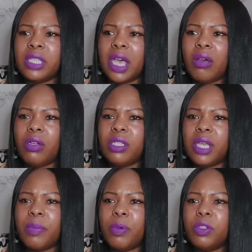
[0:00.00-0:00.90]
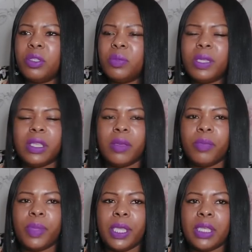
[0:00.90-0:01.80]
How could I possibly
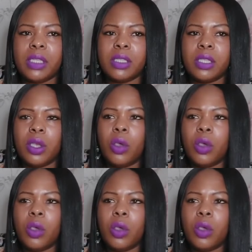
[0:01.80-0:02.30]
compete?